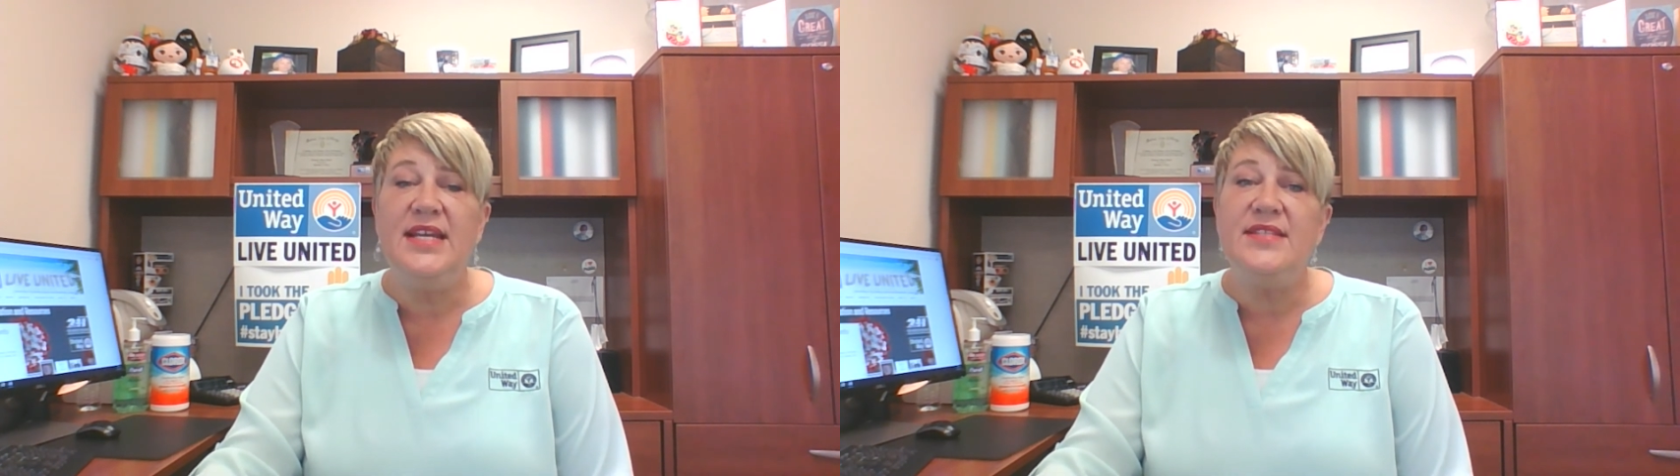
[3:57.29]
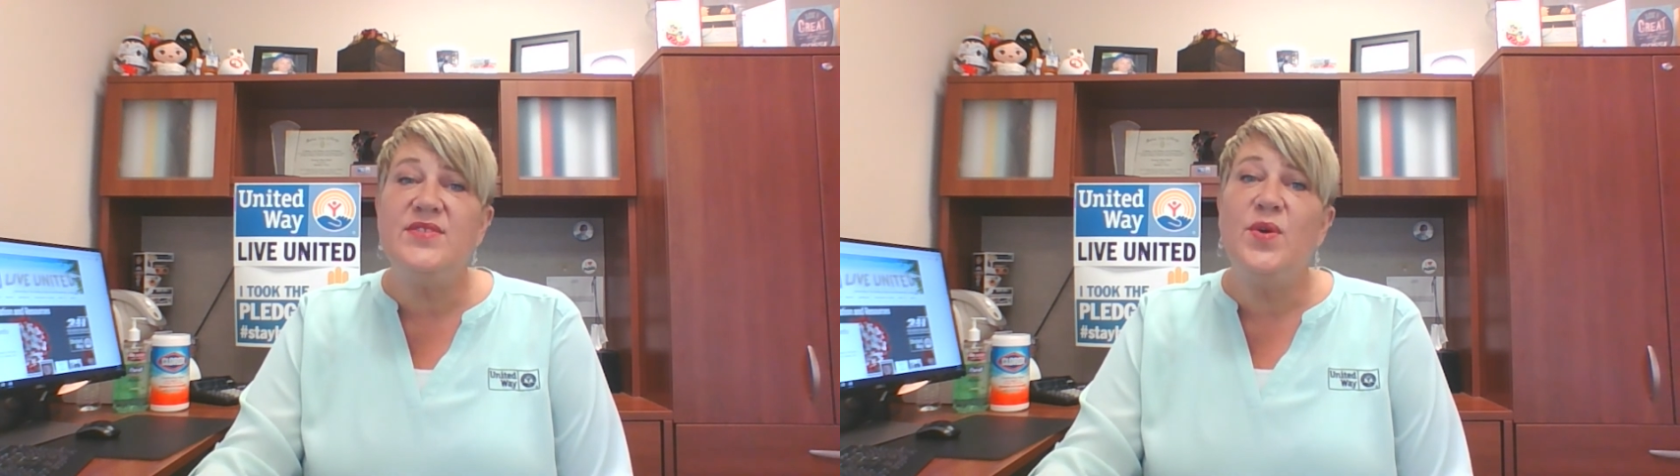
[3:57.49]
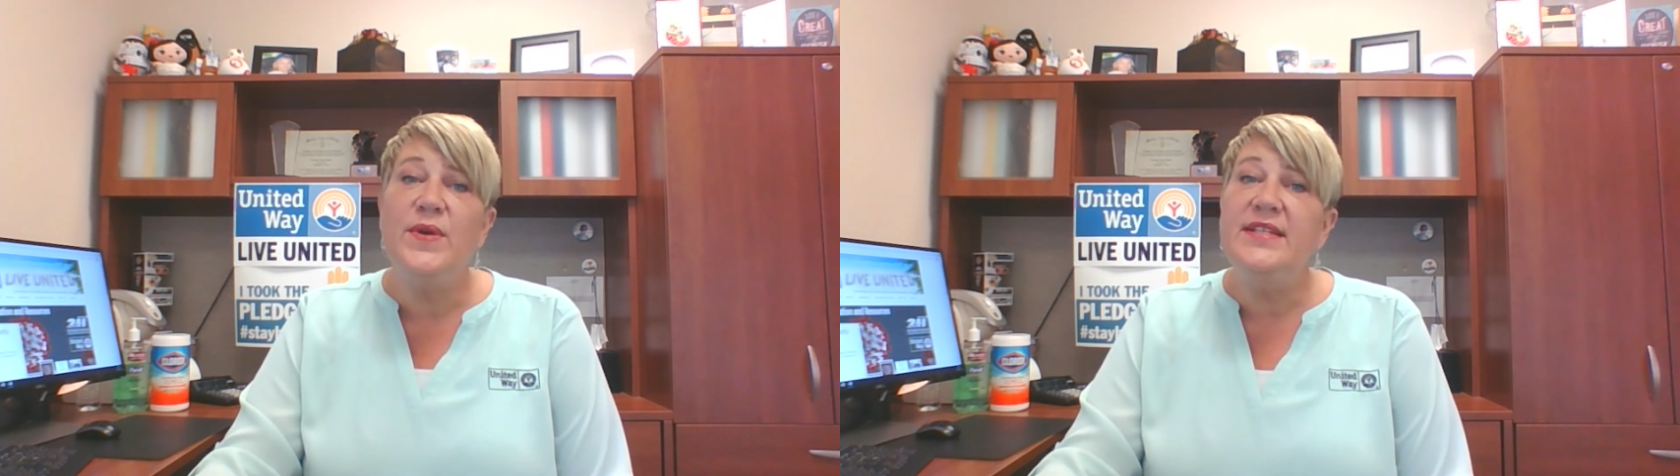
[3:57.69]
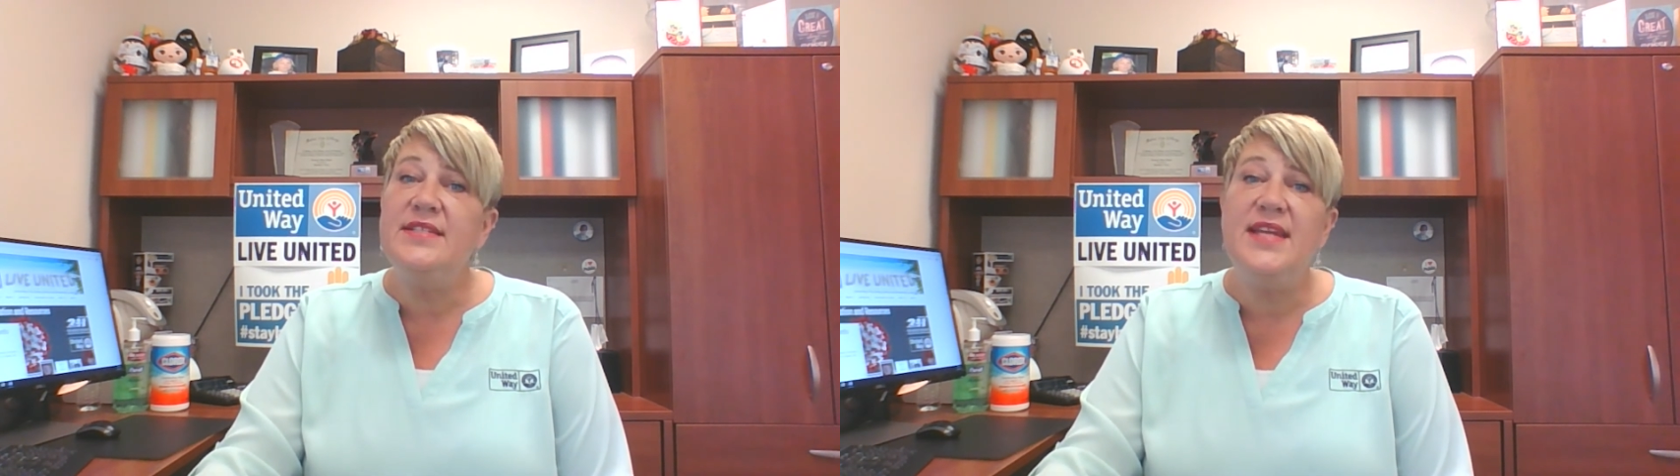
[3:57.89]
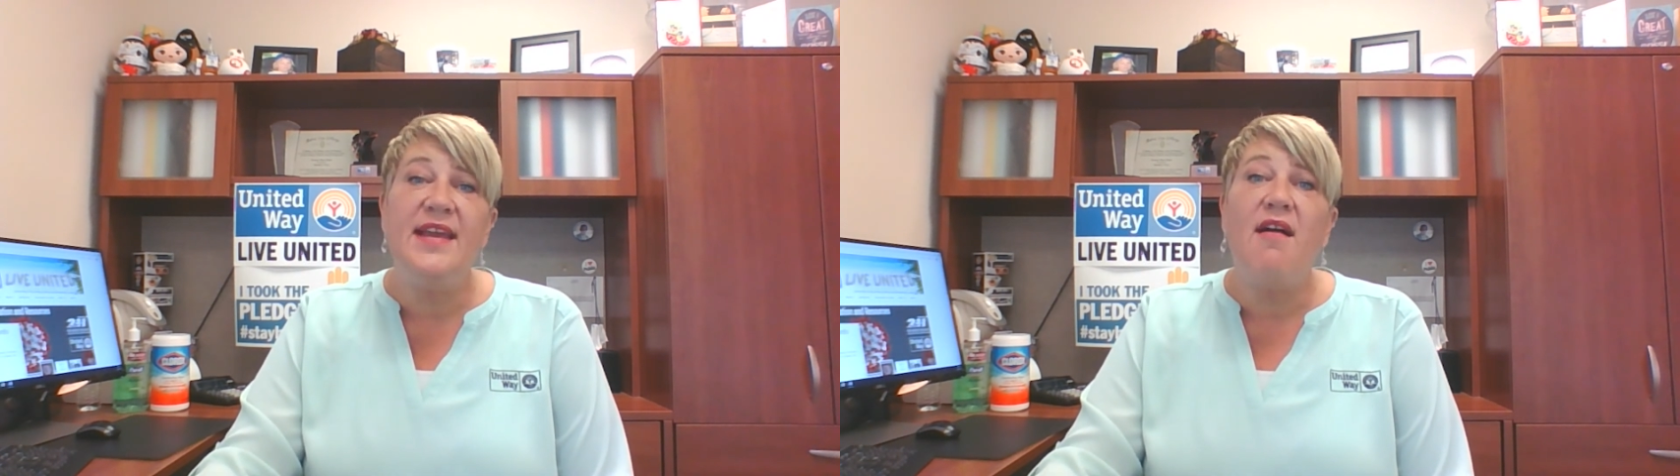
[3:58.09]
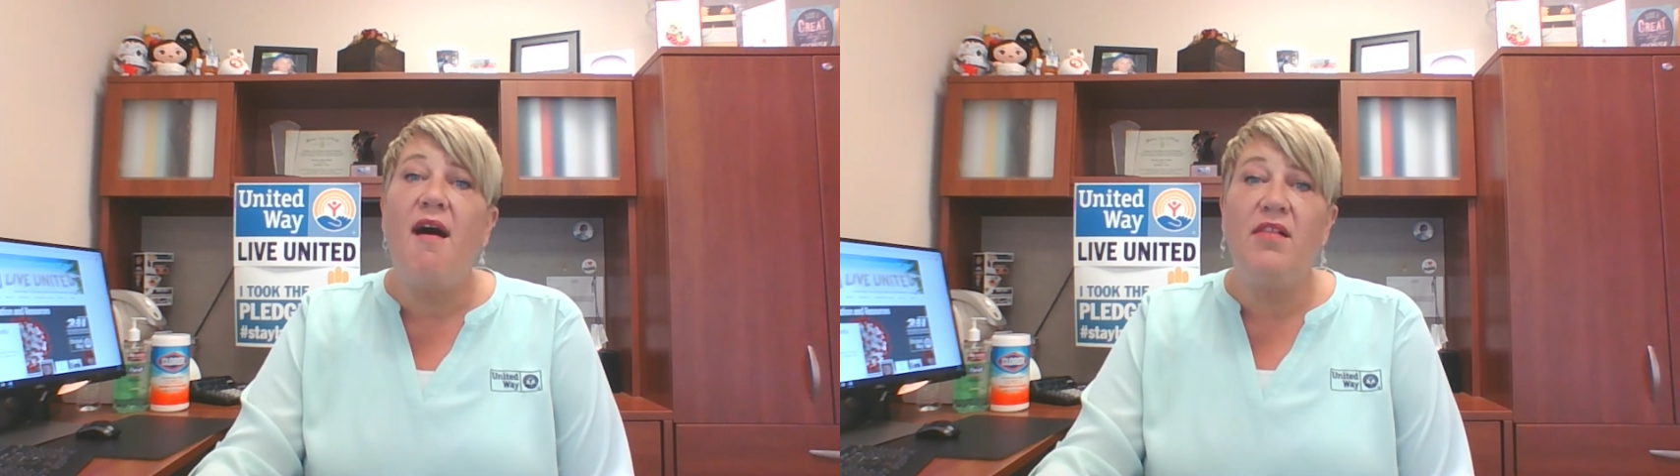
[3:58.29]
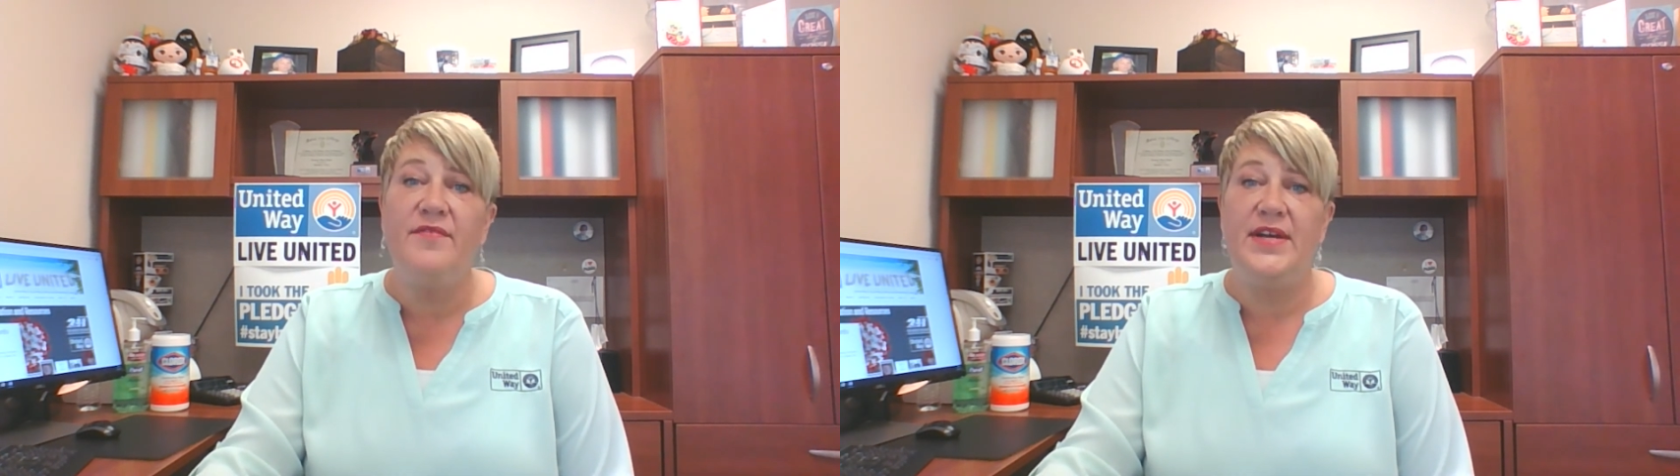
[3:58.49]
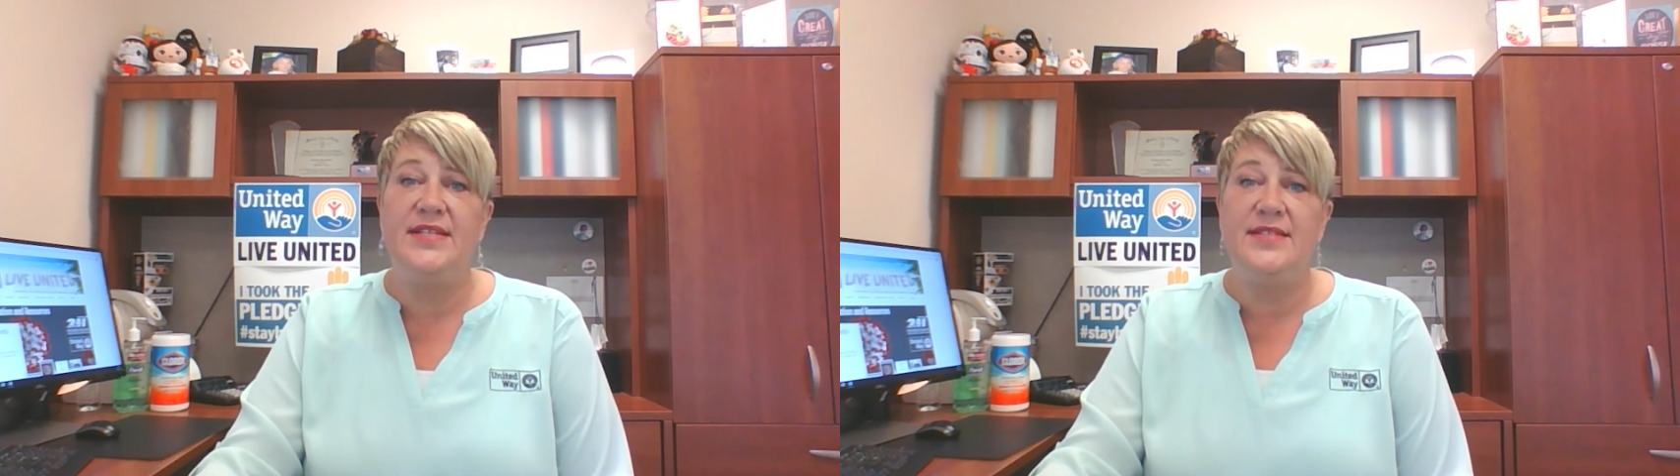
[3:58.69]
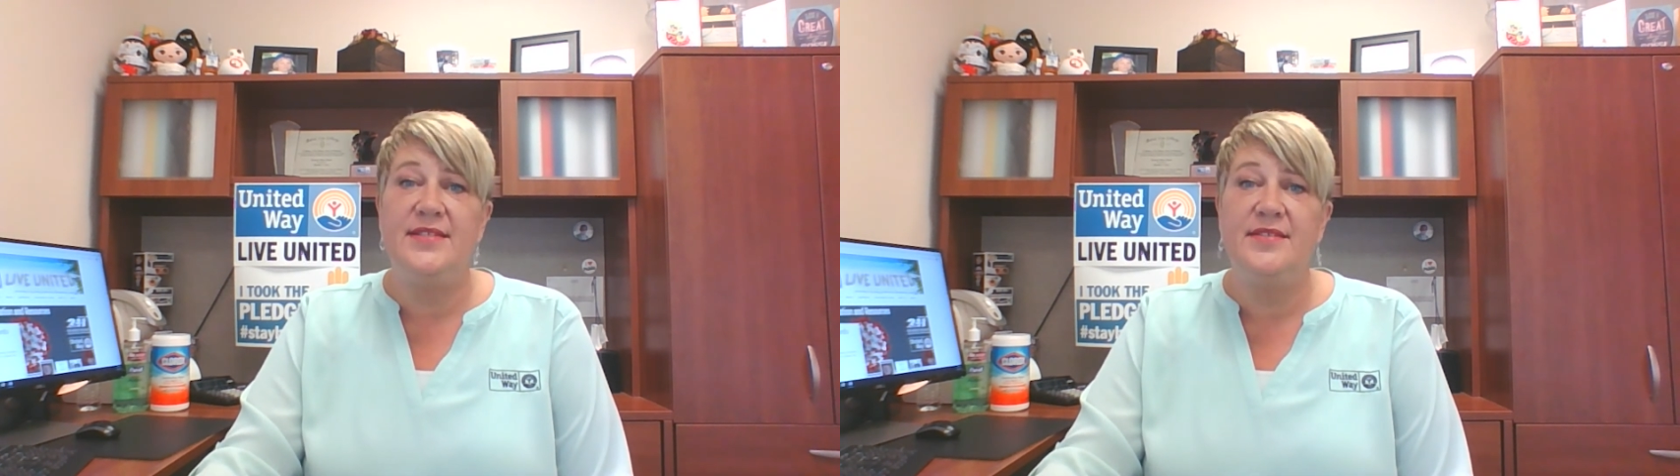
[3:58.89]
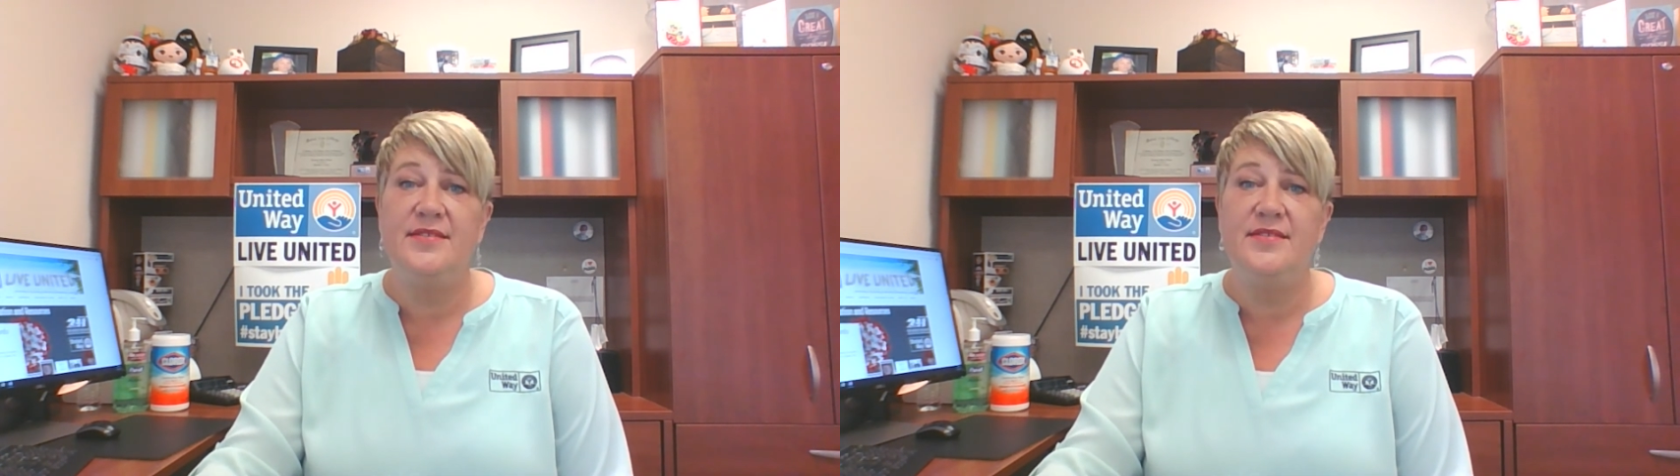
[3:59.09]
It's going to take all of
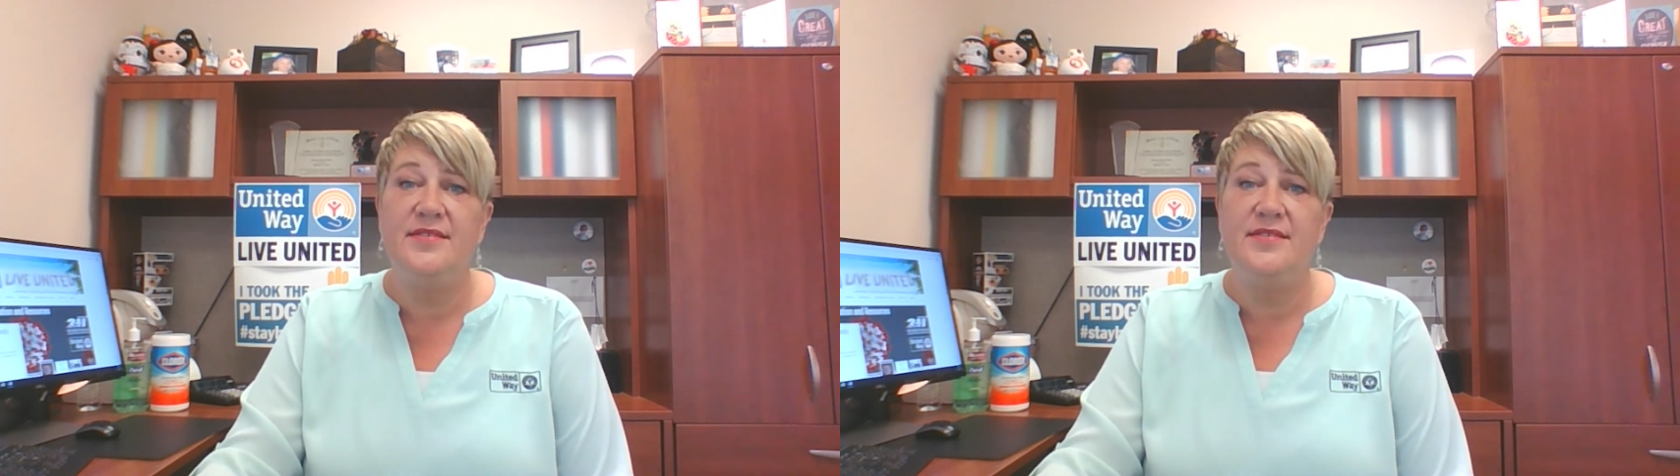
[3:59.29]
us